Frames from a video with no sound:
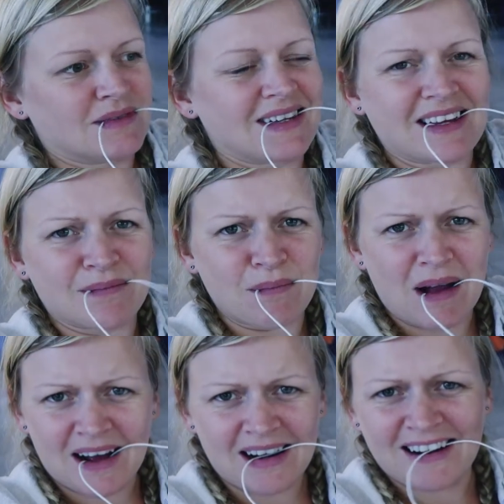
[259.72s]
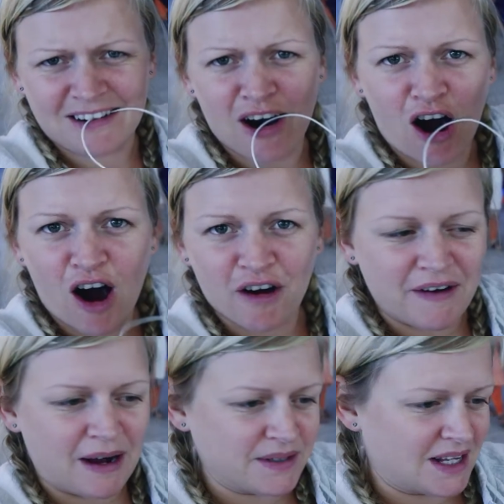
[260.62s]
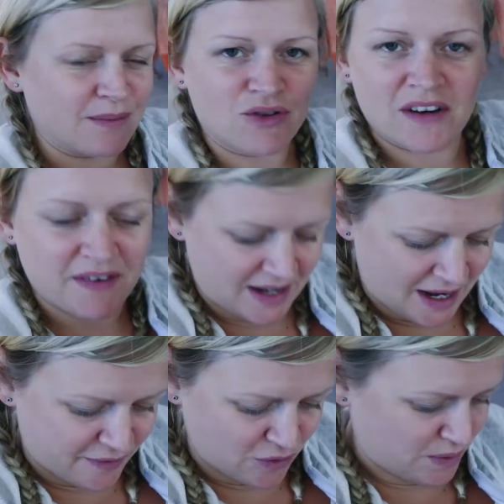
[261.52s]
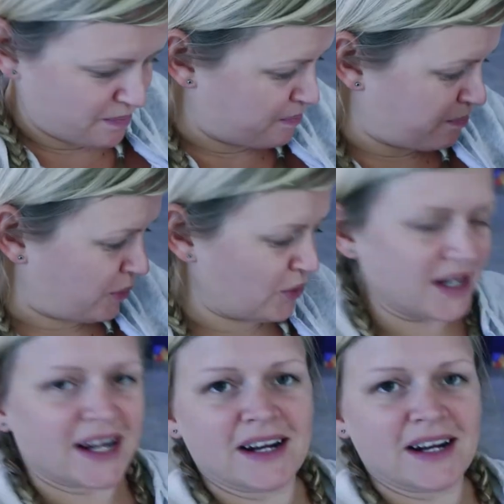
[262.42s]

like and a half hours ahead. I'm trying to find headphones to plug it